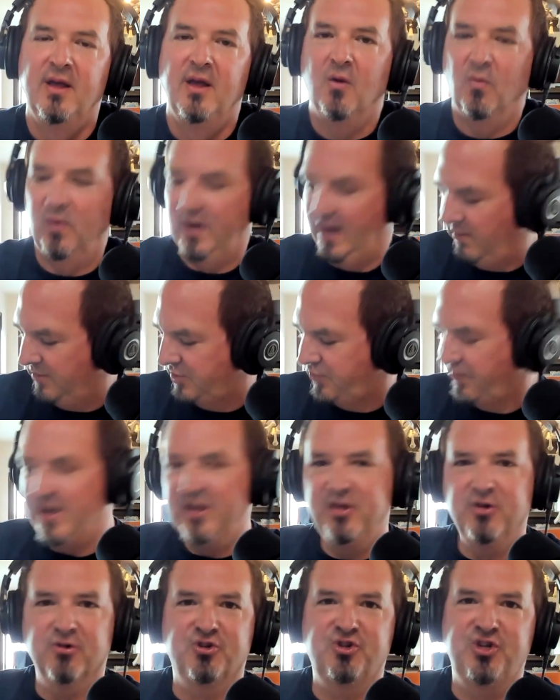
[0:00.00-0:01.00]
When I was
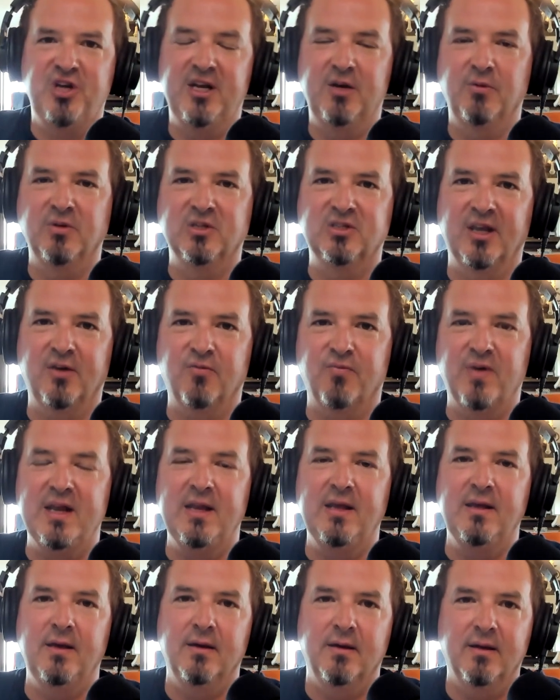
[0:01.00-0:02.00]
reading your sheet, it was like
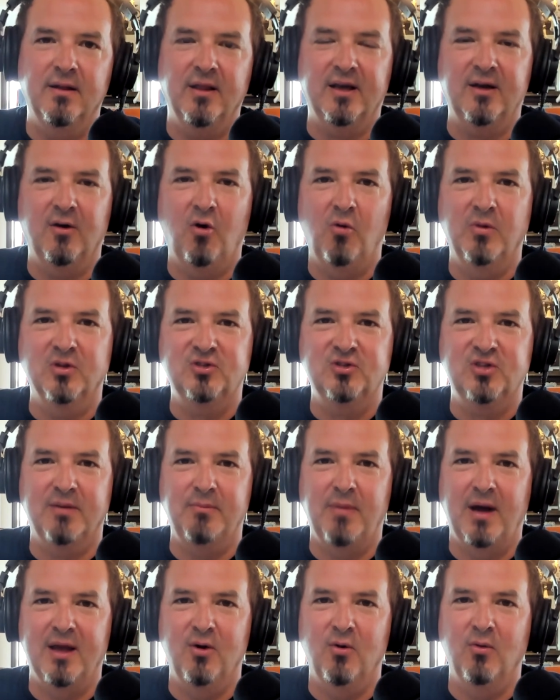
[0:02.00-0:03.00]
reading almost like
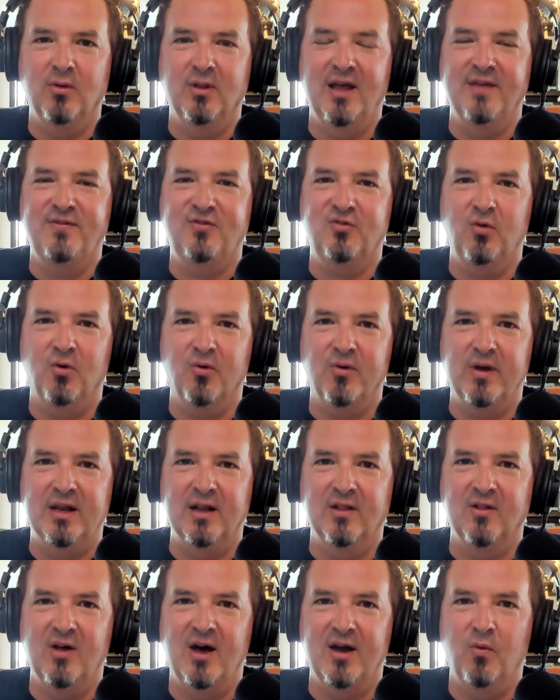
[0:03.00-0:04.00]
my own life story in
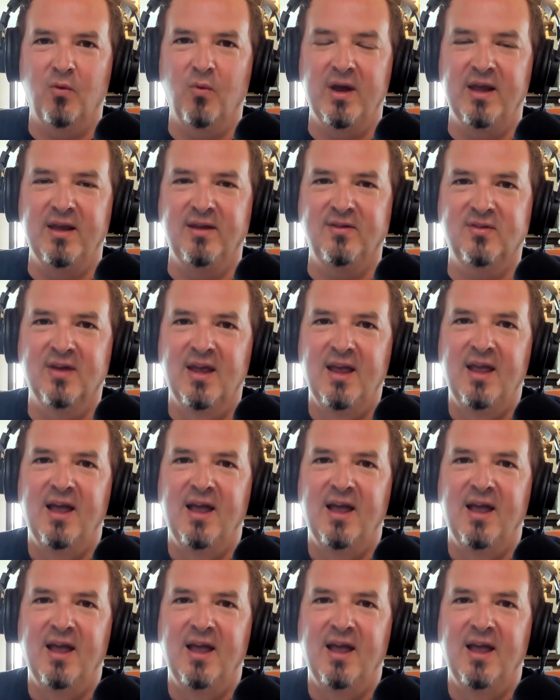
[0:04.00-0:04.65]
a lot of ways.